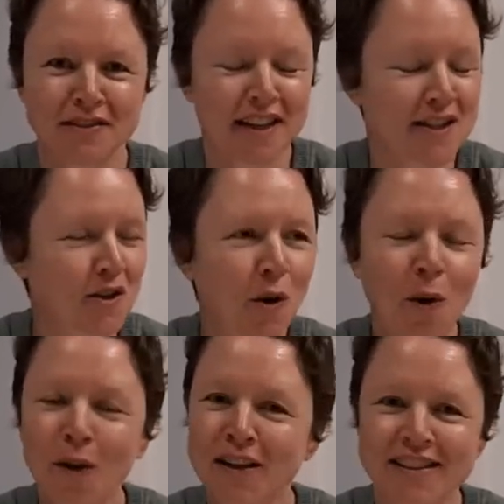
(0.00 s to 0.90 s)
That's
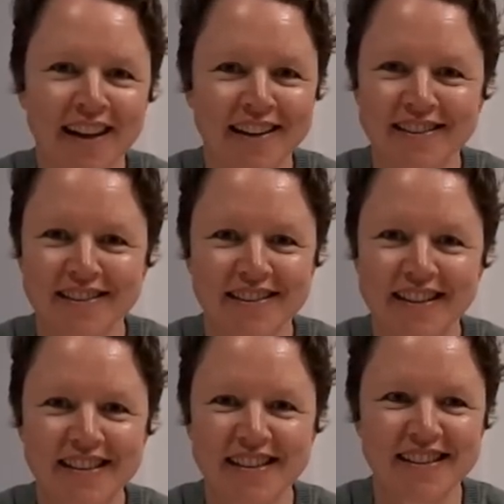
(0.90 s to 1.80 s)
all it does.
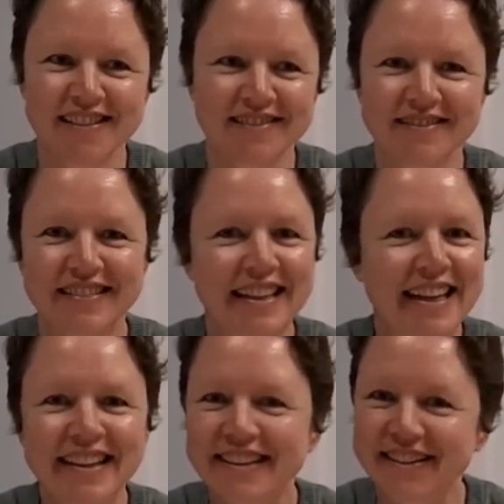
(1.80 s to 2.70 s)
It doesn't
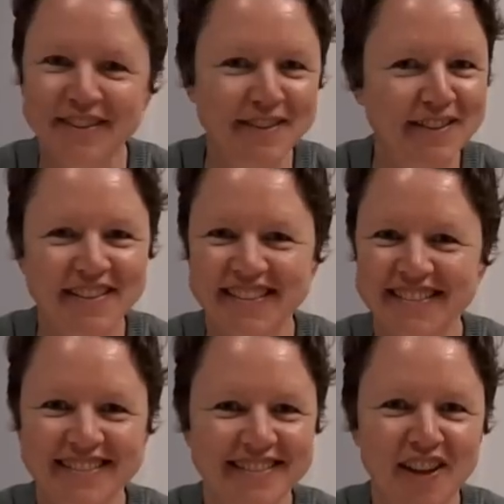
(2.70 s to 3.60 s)
kill it or
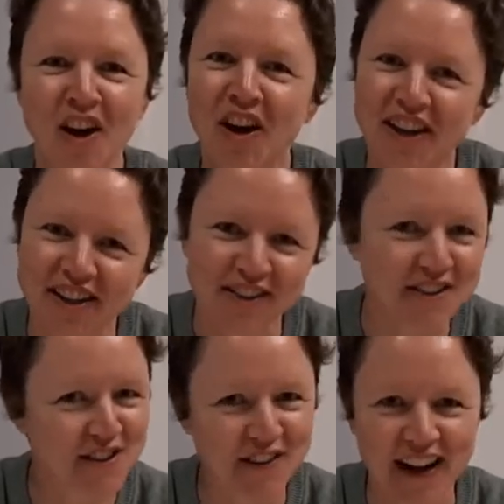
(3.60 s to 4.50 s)
hurt it or
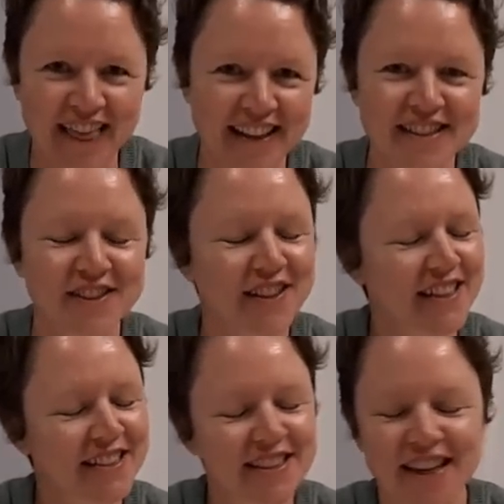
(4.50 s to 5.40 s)
do anything to it.
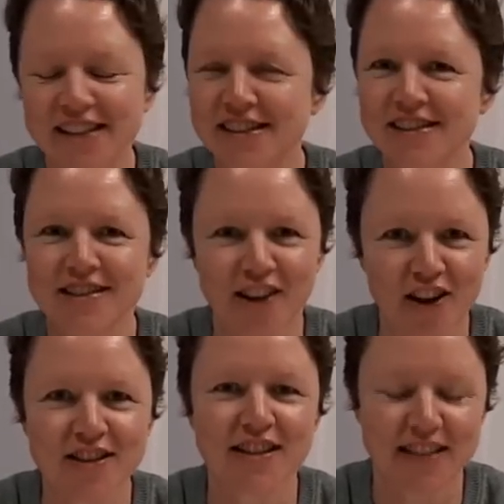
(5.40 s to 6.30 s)
It just
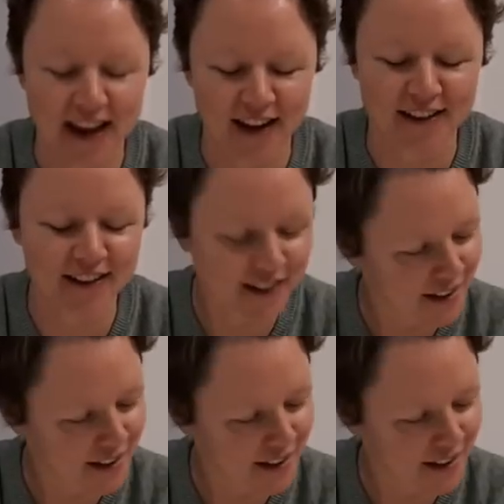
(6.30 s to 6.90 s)
slows it down.